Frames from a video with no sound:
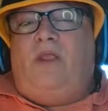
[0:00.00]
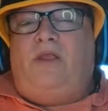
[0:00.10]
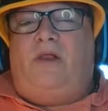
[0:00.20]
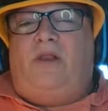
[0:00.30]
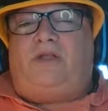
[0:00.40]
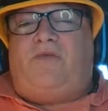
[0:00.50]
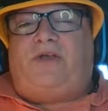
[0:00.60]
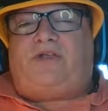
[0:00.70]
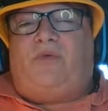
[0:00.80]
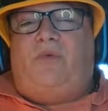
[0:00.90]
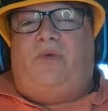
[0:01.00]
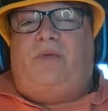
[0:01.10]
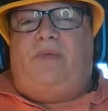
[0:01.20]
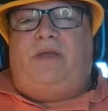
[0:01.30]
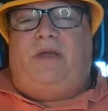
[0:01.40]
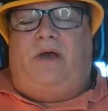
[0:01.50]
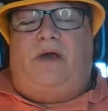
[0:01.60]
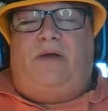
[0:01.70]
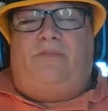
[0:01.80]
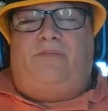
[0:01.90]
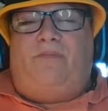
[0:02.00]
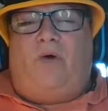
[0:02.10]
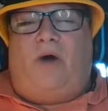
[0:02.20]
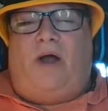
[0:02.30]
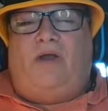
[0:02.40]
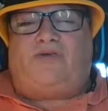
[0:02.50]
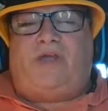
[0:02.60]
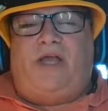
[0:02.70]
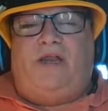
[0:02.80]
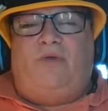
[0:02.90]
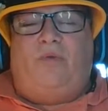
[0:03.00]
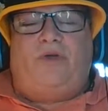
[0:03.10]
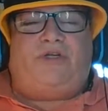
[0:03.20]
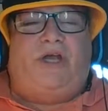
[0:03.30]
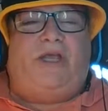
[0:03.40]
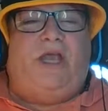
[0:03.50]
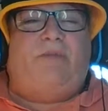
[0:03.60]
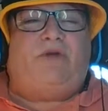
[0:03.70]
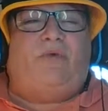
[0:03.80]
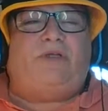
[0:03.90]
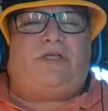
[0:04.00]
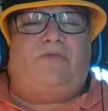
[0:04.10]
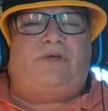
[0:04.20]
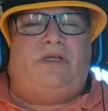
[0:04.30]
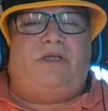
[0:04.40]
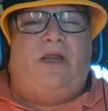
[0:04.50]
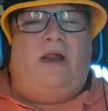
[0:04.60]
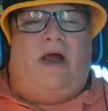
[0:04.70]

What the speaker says: let's face it, when we beat Ohio State in the woodshed game in 2017,